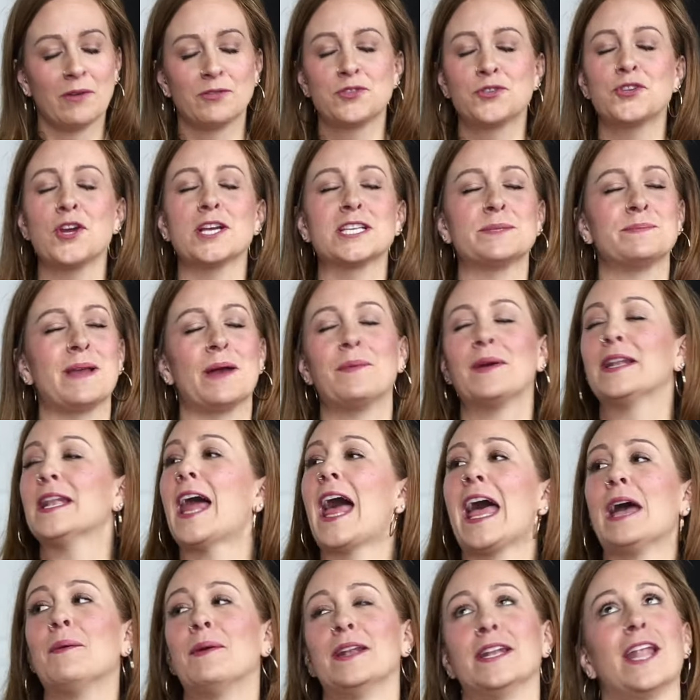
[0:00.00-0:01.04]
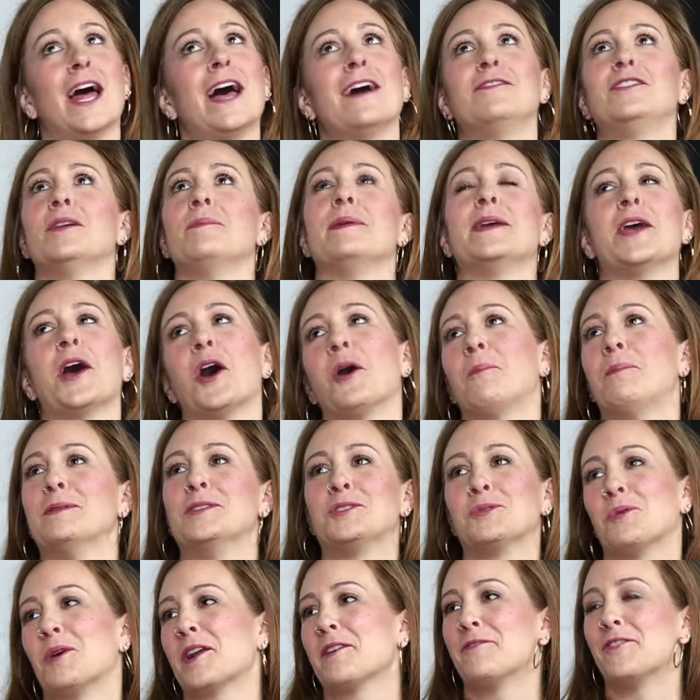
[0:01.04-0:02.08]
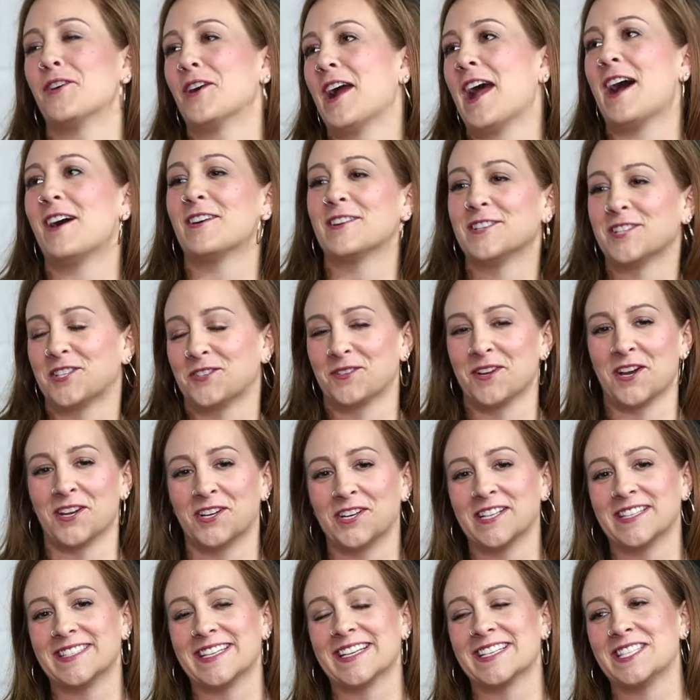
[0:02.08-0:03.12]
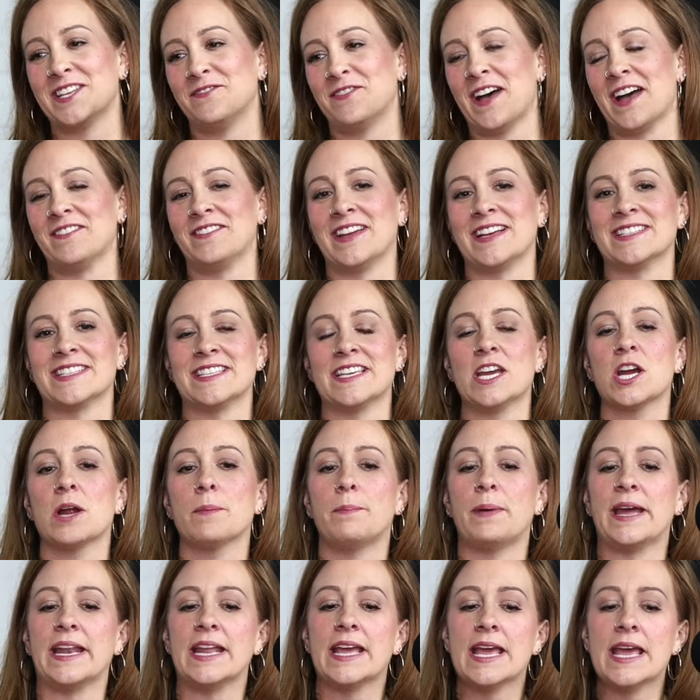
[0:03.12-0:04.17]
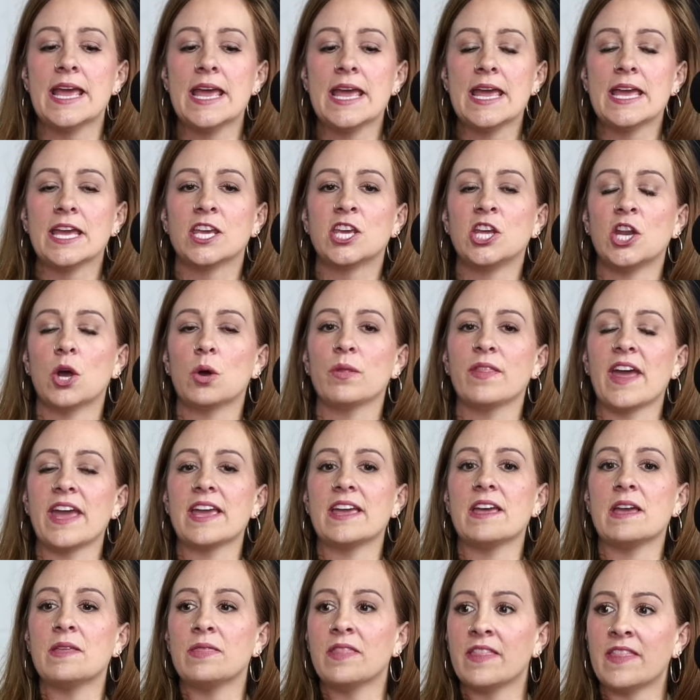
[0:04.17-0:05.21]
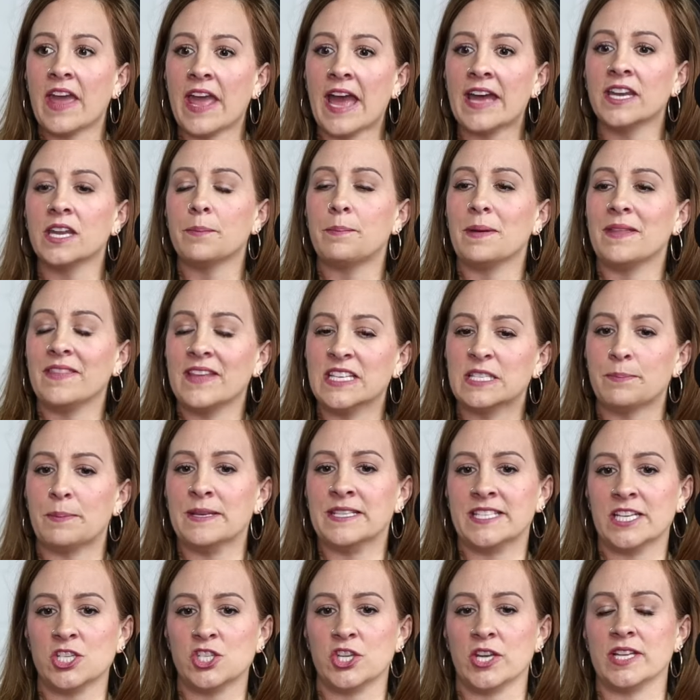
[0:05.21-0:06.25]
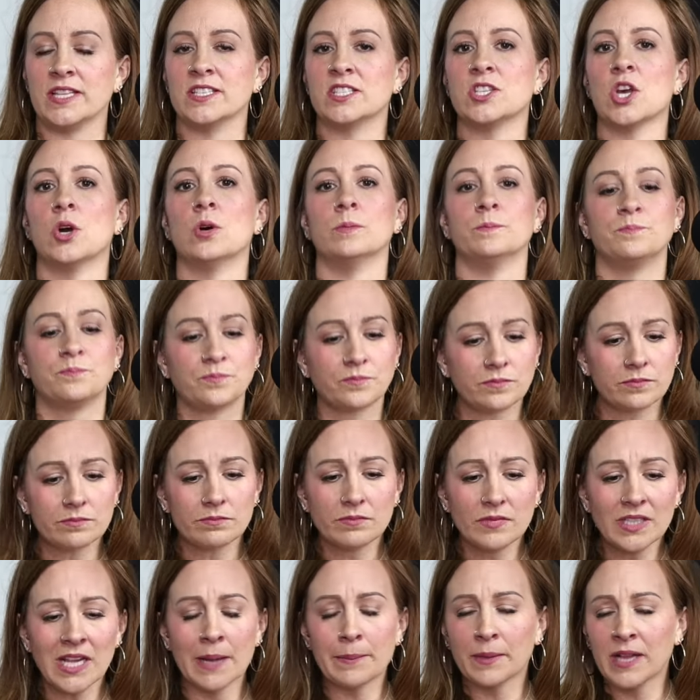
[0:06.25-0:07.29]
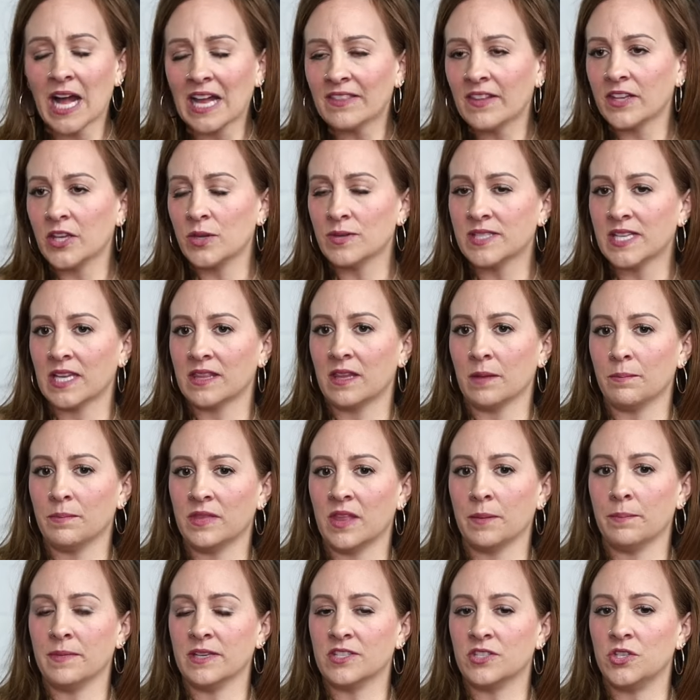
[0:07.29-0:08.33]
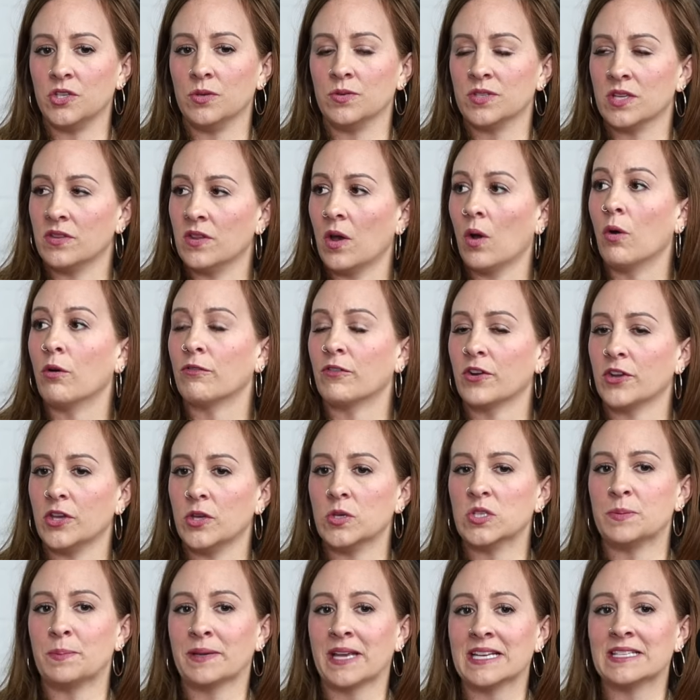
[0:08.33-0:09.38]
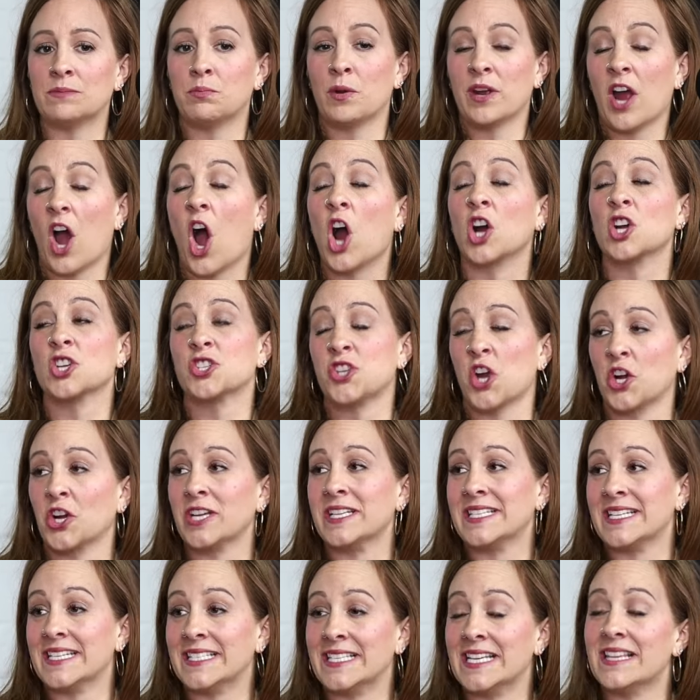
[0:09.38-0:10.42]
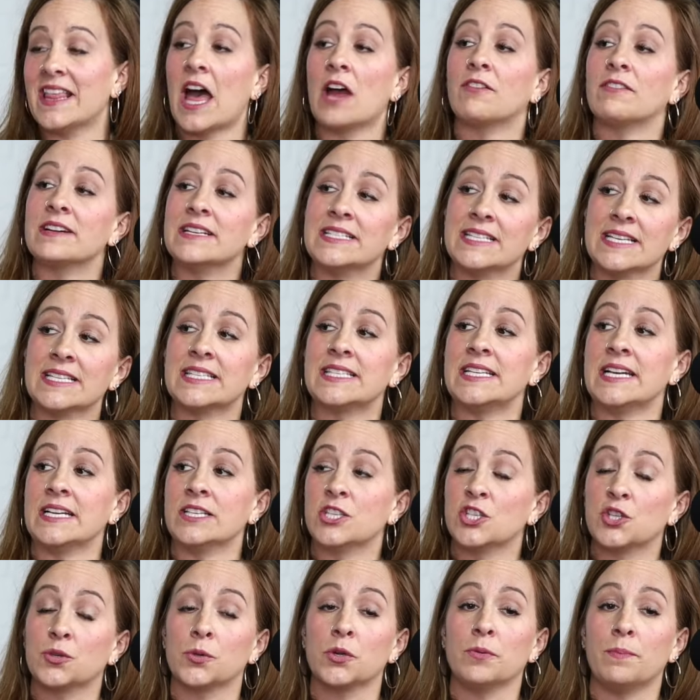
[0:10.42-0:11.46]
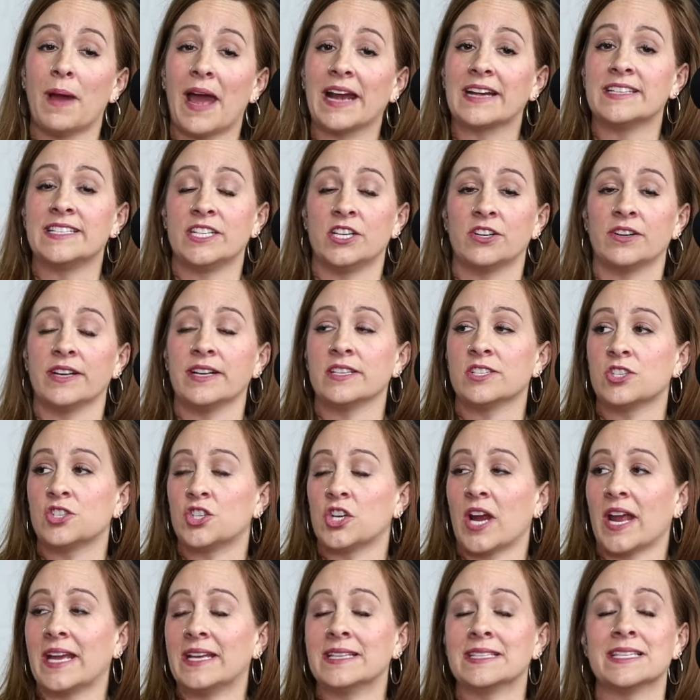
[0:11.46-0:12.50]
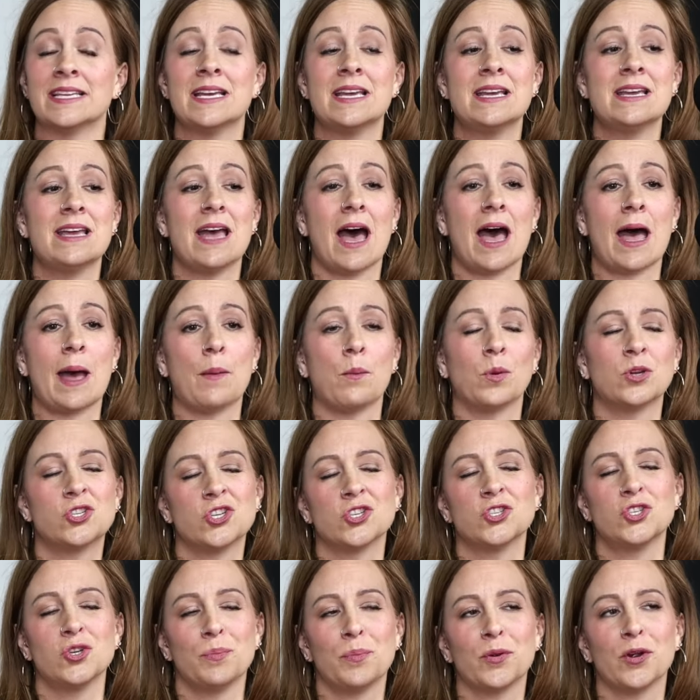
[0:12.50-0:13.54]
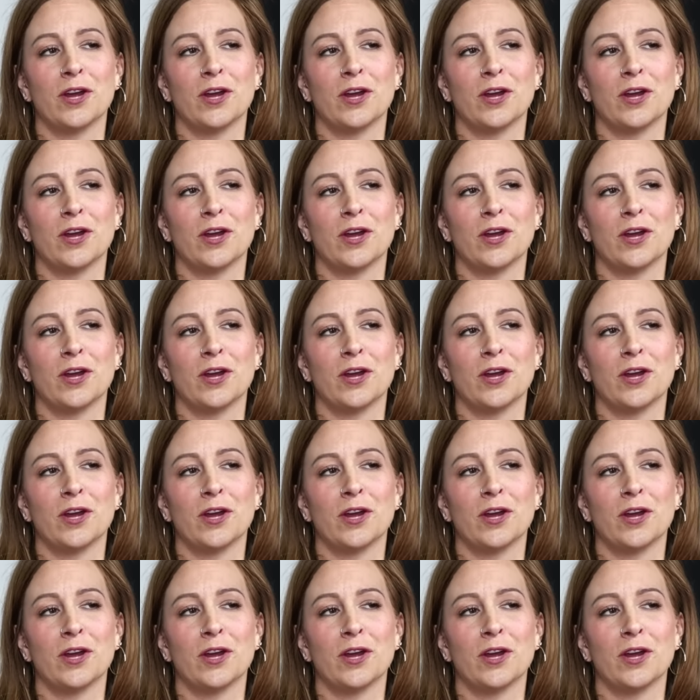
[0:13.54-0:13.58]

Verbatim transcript: trust me, I would, I would love to be open twenty-four yeah, totally, hours, three hundred sixty-five totally, totally. days yeah, a year, but yeah. you know they they end yeah. up in these positions. So I'm glad that you said the, the misuse and the overuse because we are starting to see that resistance through bacteria strains, um, which is super